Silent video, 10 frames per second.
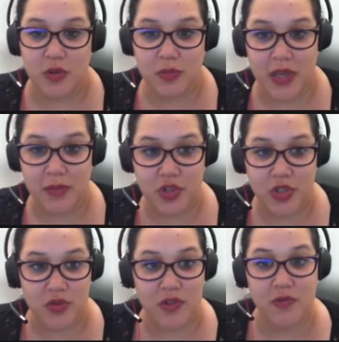be able to
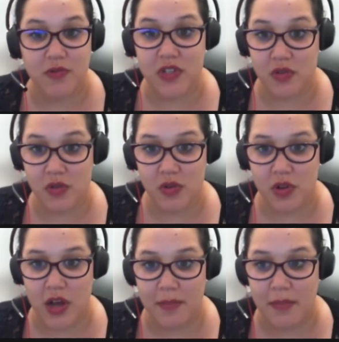use a
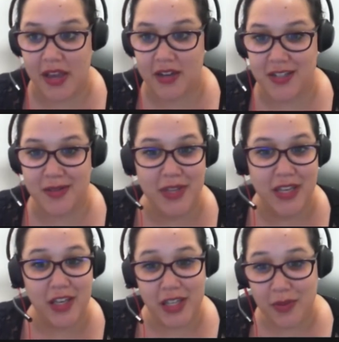physical mechanism
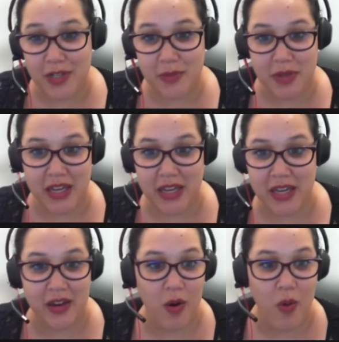like a
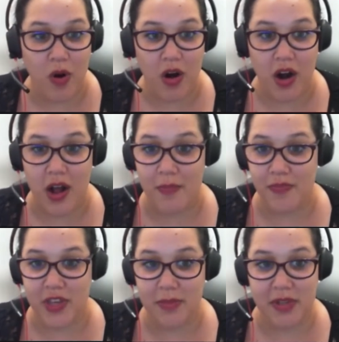USB or
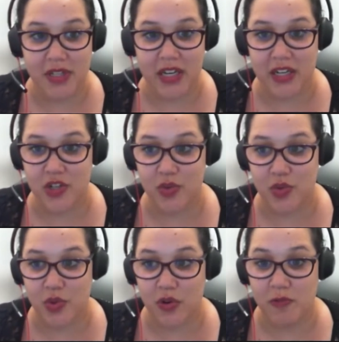the ability to
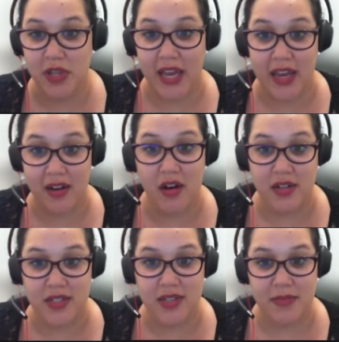sort of play it
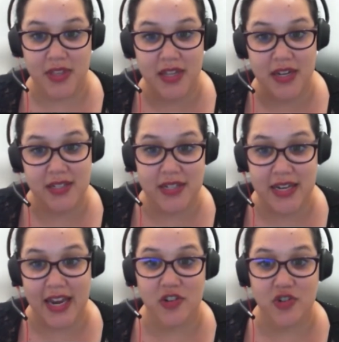on something that is a
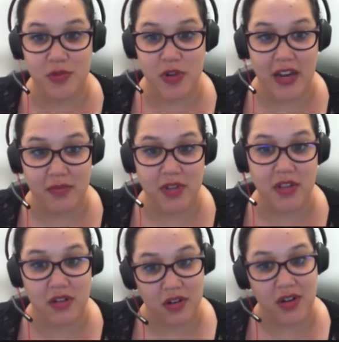tangible item that
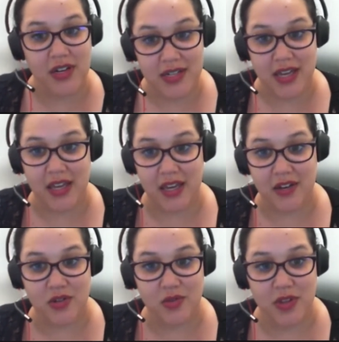the clerk can take
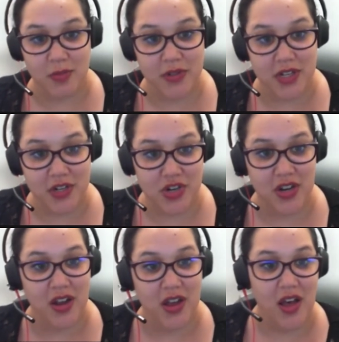into their
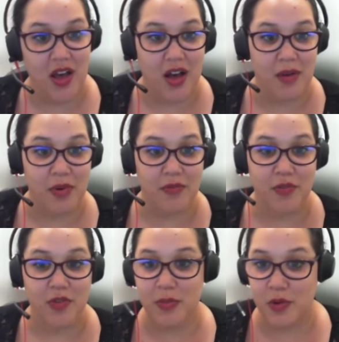possession. But
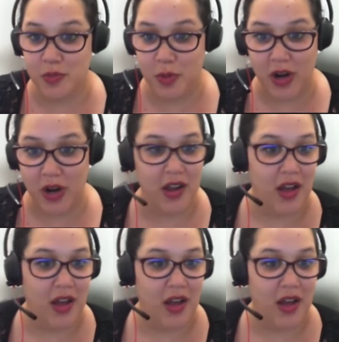for the most part,